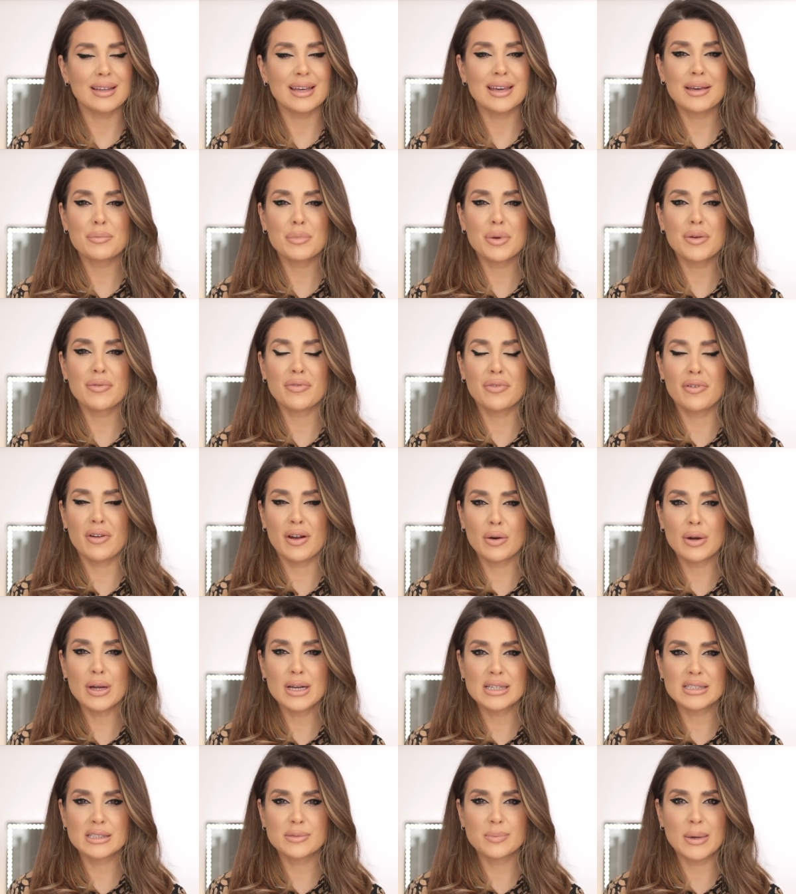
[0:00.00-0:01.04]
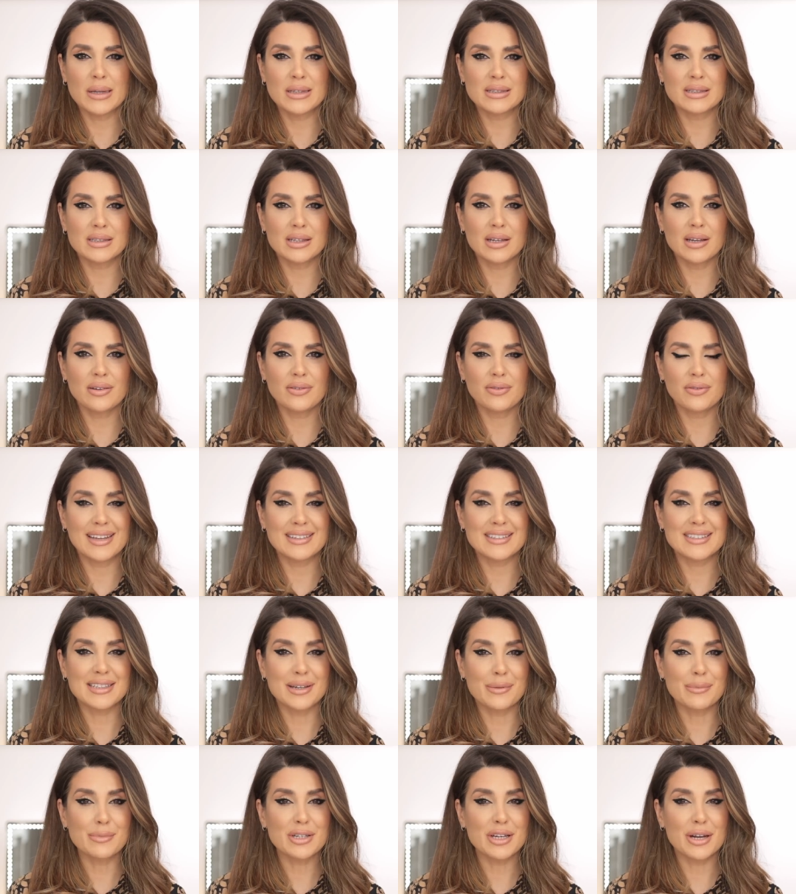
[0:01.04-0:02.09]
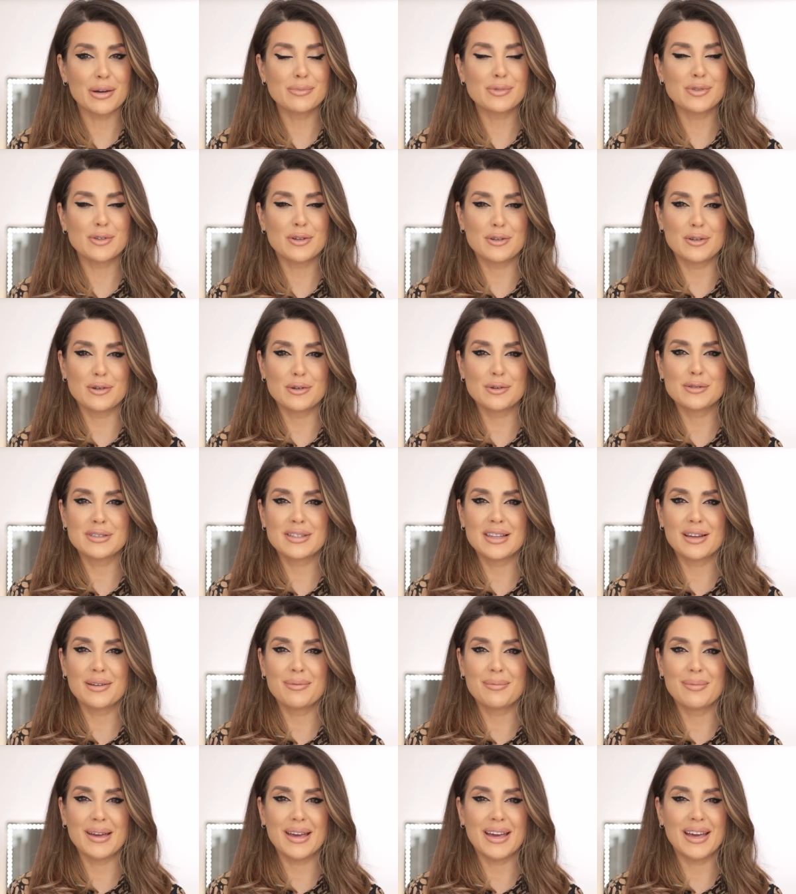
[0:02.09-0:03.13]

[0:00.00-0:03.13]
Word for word: They can be very expensive and sometimes you use them